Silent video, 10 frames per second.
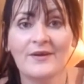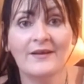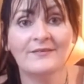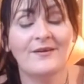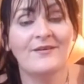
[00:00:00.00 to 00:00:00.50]

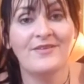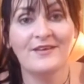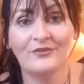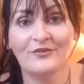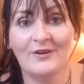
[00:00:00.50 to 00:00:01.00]
So guys,
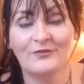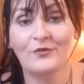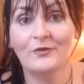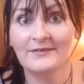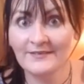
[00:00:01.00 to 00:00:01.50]
thank you so
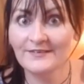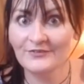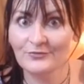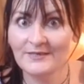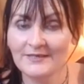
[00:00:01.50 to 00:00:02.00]
much for listening